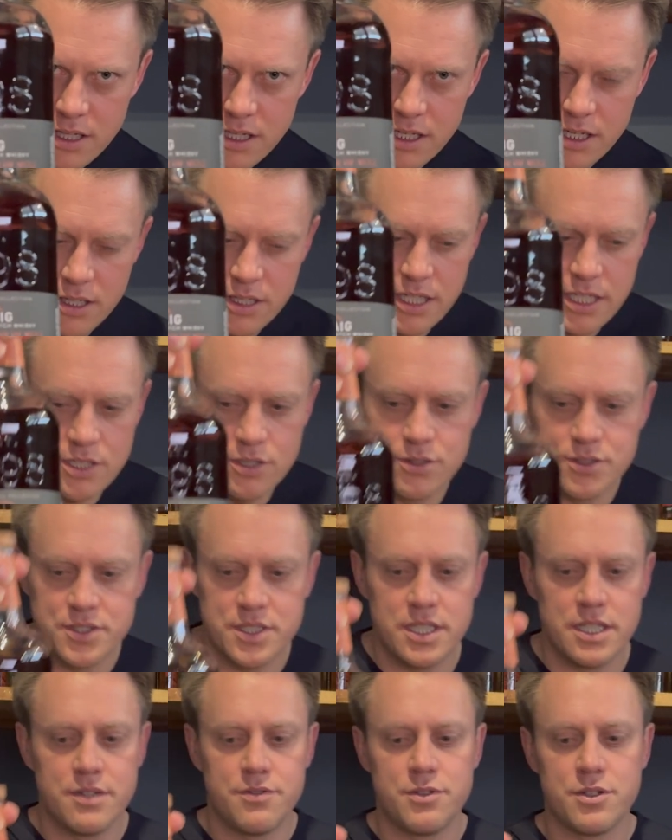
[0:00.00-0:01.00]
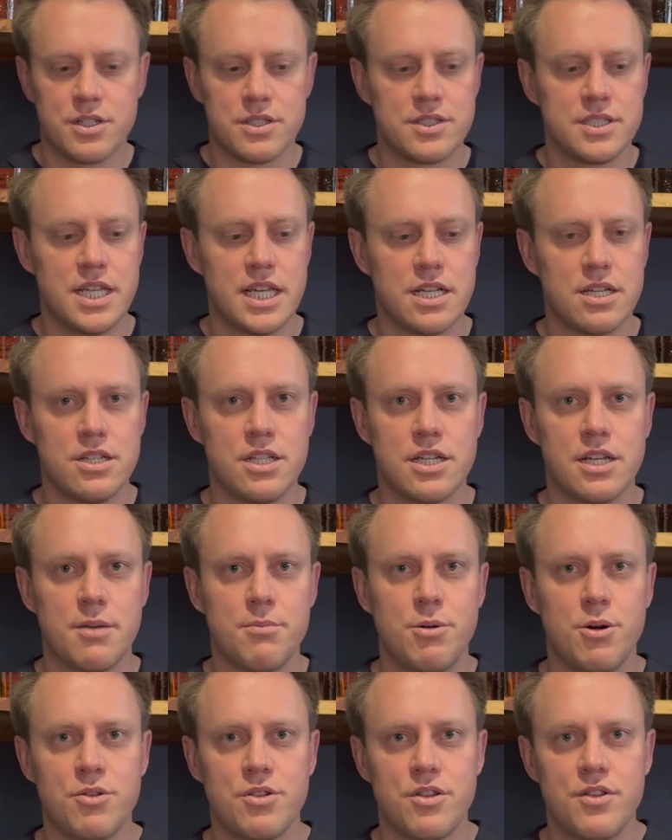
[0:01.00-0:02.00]
I'll let you see if you can take a look at
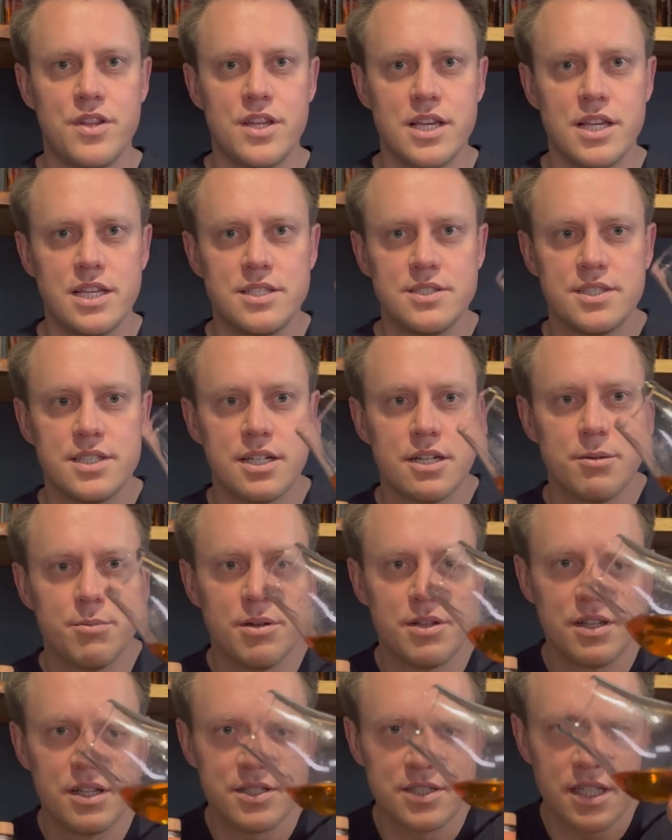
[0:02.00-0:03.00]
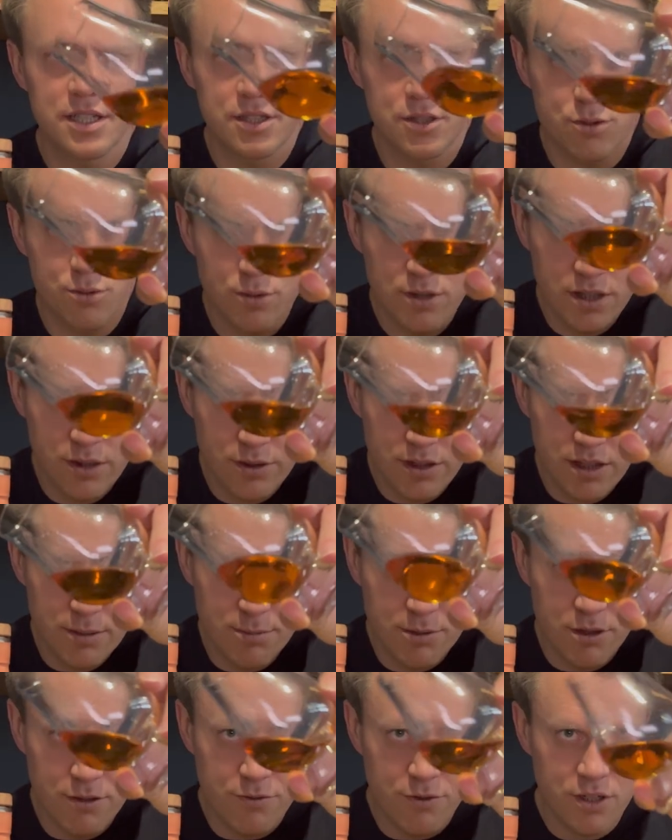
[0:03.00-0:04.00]
both of these here, but it's got this really
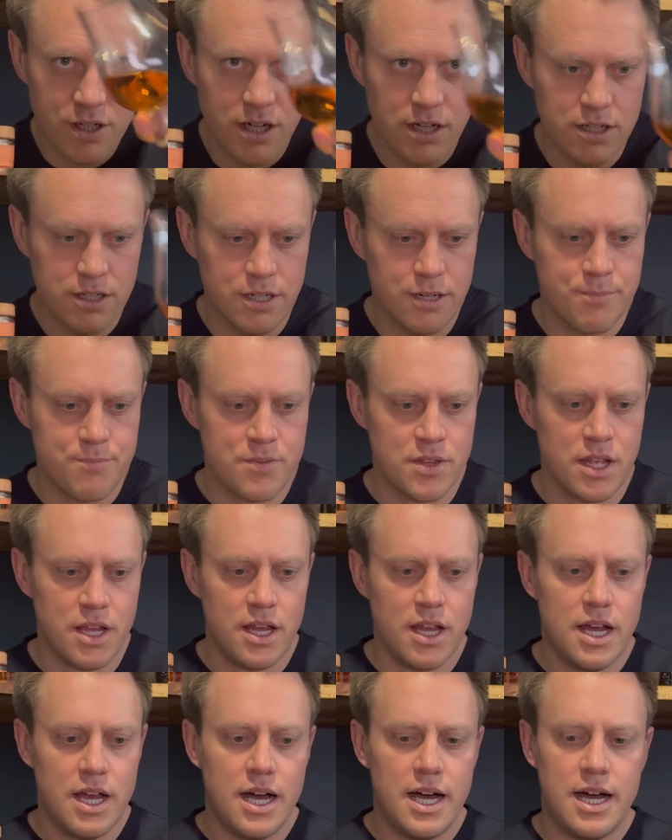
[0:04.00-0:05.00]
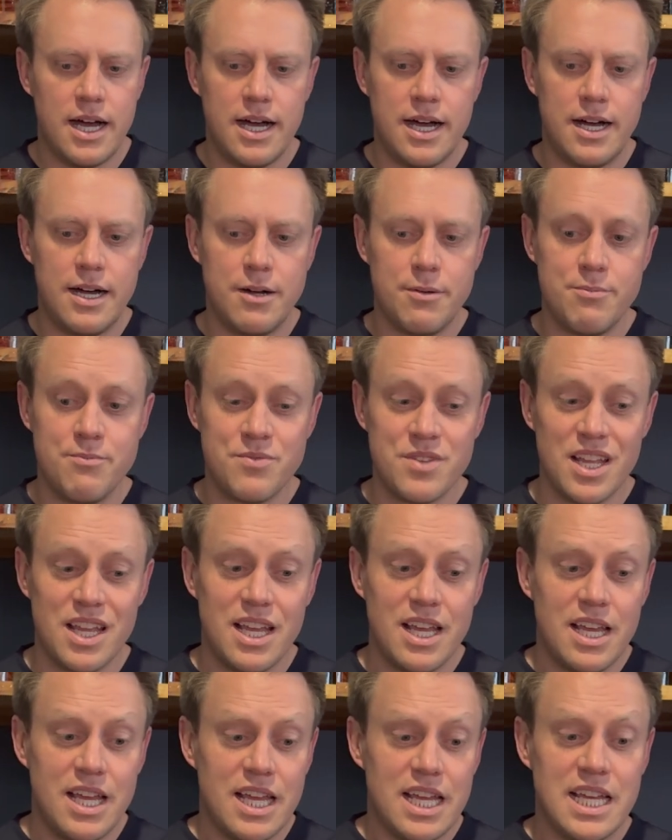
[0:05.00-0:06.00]
beautiful color. Um,
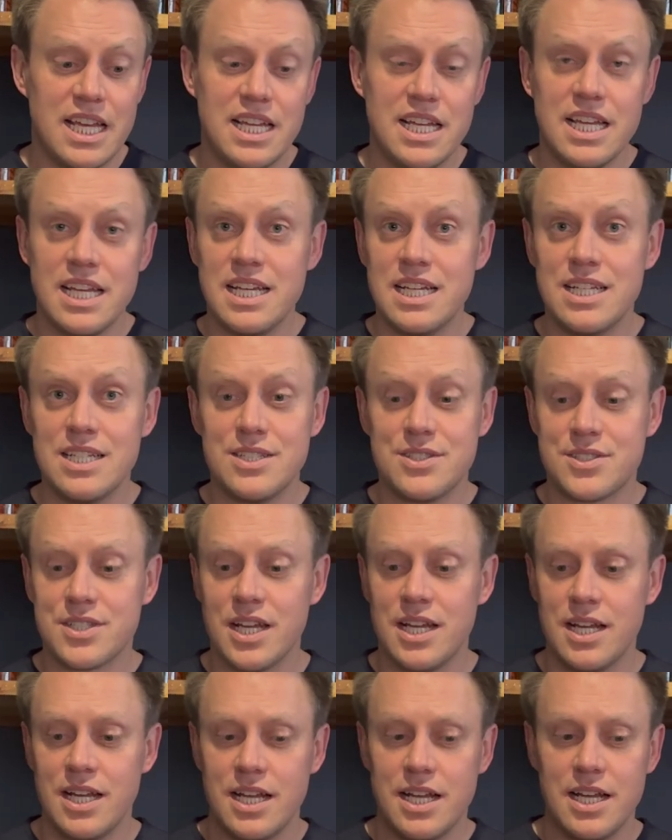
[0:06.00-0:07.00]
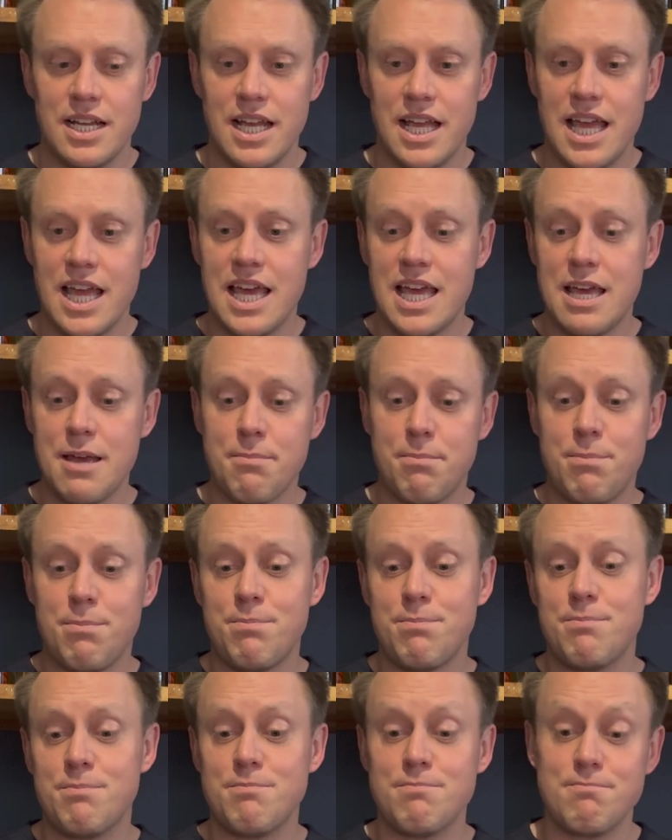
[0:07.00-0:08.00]
it is a
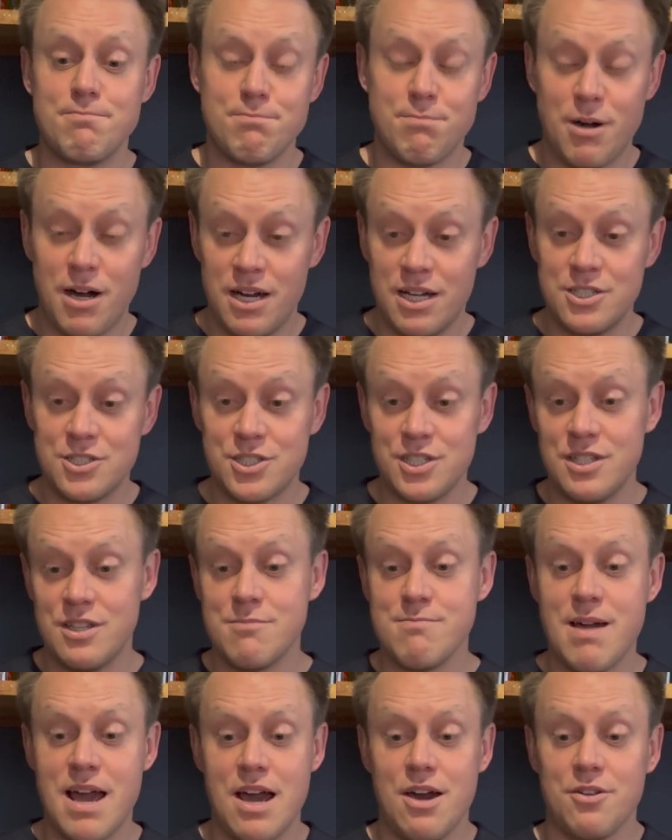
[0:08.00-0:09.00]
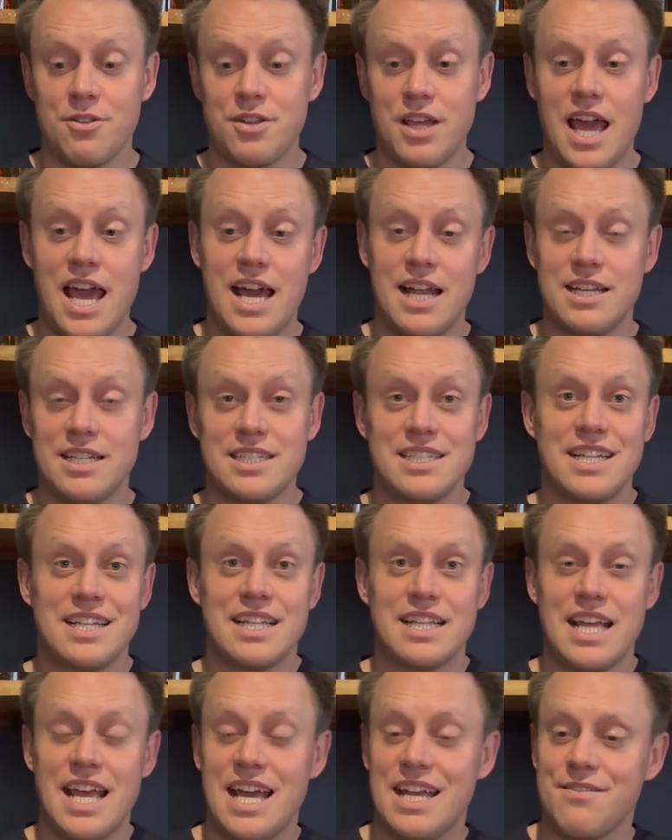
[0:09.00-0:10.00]
punch in the mouth at
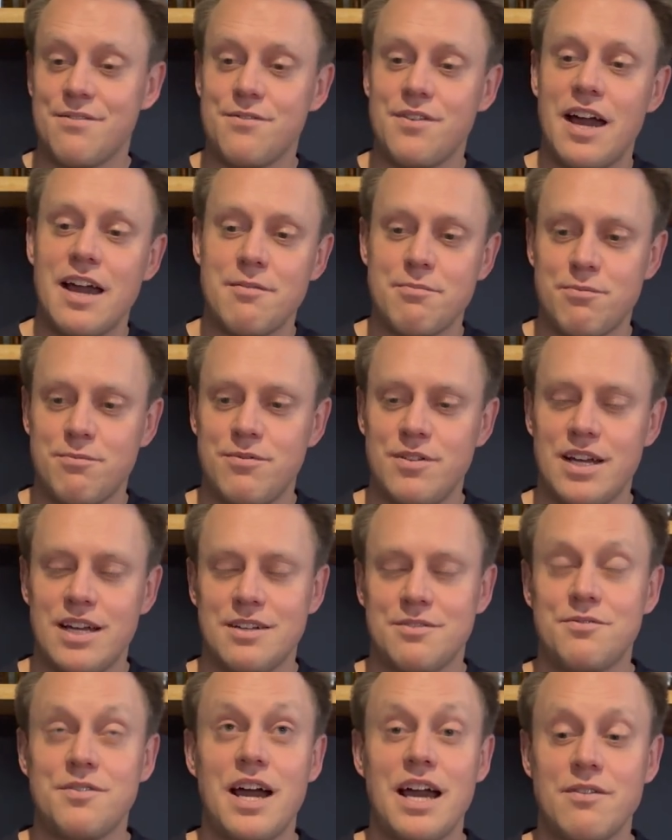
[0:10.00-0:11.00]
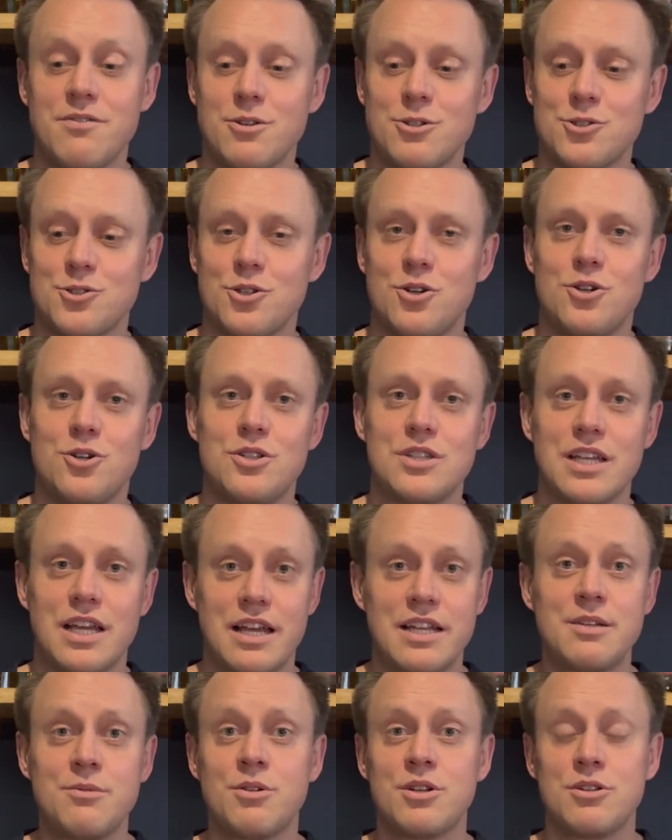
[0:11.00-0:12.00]
5 years old.
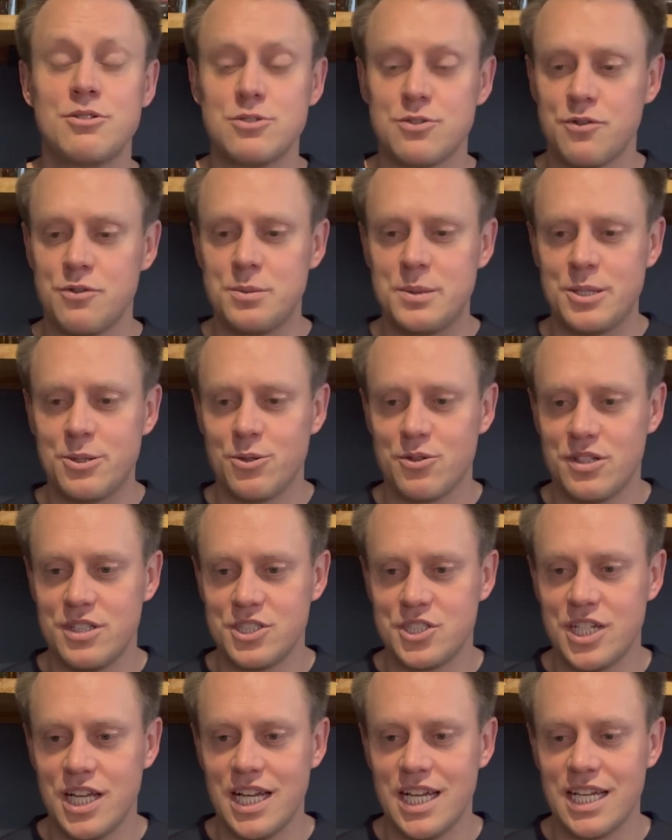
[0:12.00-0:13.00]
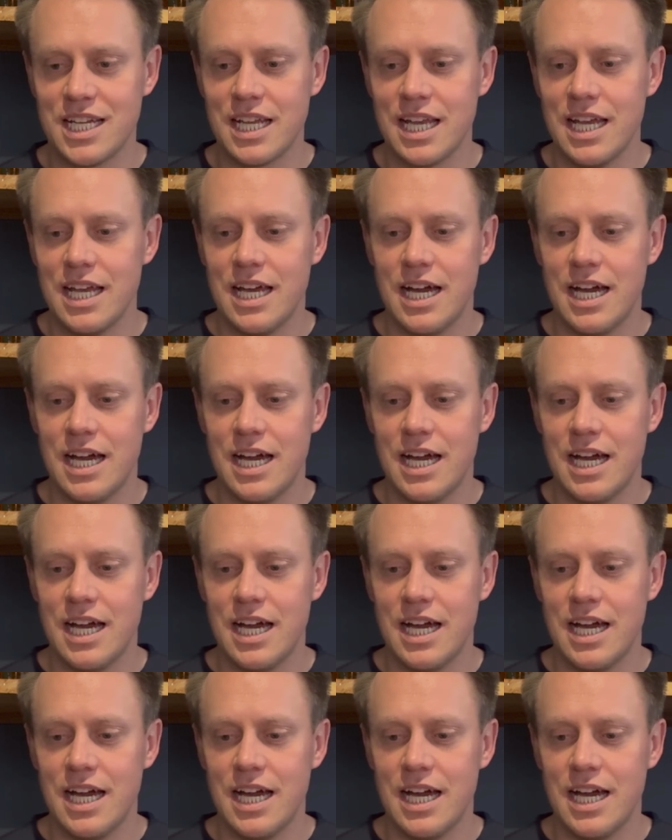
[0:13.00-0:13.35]
Anyone who's familiar with Ledaig